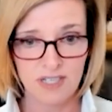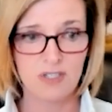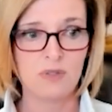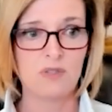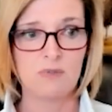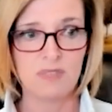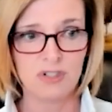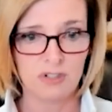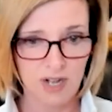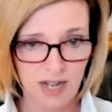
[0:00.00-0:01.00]
into the
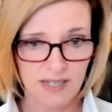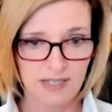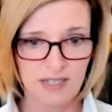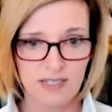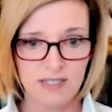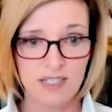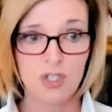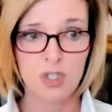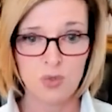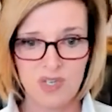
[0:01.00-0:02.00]
Mr. Hyde-ness
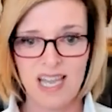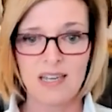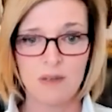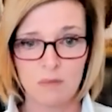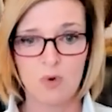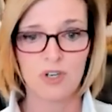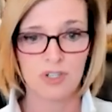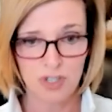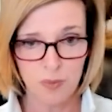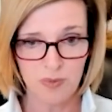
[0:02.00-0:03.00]
to get
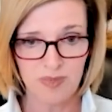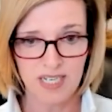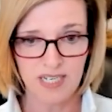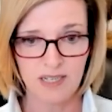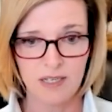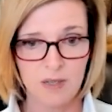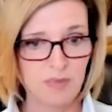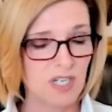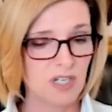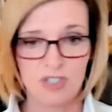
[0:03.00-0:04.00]
more dopamine
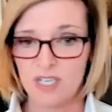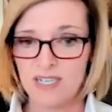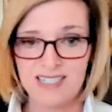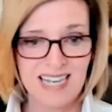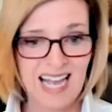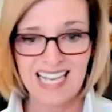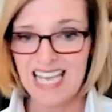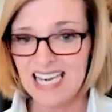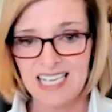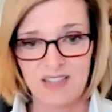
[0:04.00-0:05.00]
because it's not
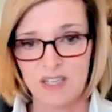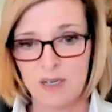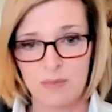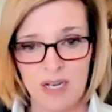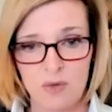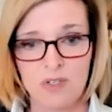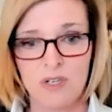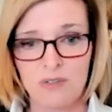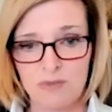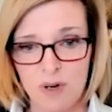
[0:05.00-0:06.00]
getting the amount
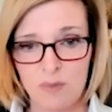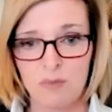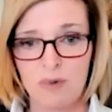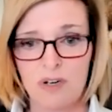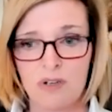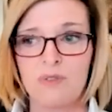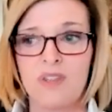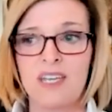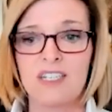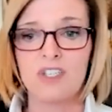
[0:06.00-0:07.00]
from your partner
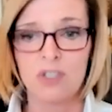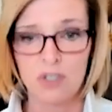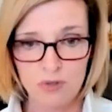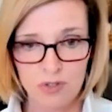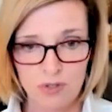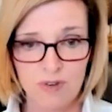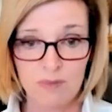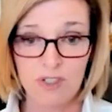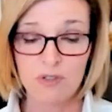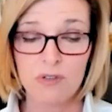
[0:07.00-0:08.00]
that it's used to
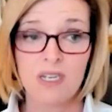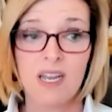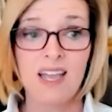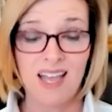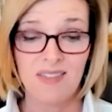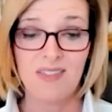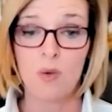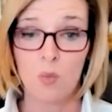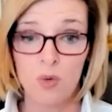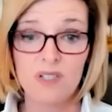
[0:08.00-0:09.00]
from the screen. And
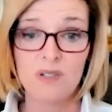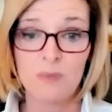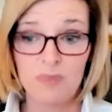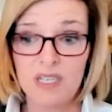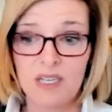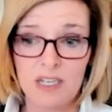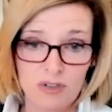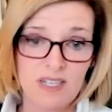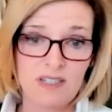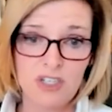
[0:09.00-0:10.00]
that will be a
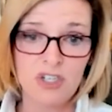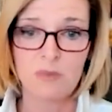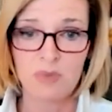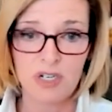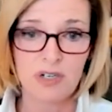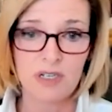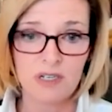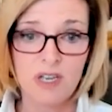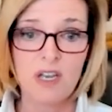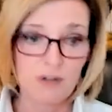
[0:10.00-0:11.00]
transition
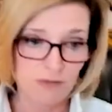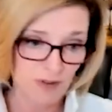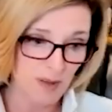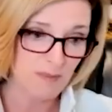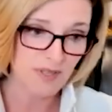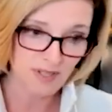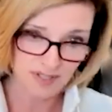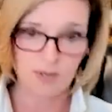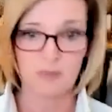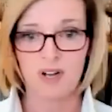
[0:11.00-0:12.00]
period from
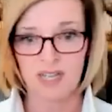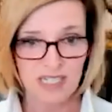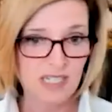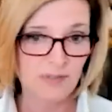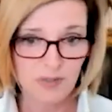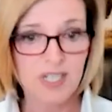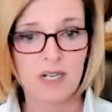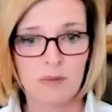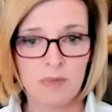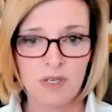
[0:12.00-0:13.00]
sobriety to
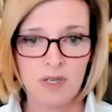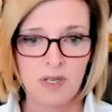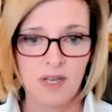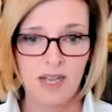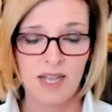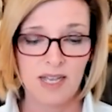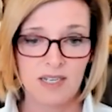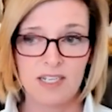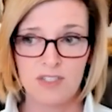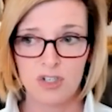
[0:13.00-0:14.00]
freedom.
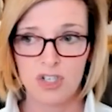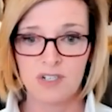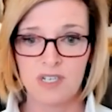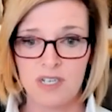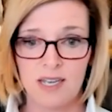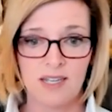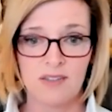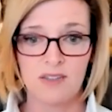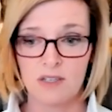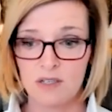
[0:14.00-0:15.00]
And it's a journey.
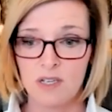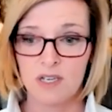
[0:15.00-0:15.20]
And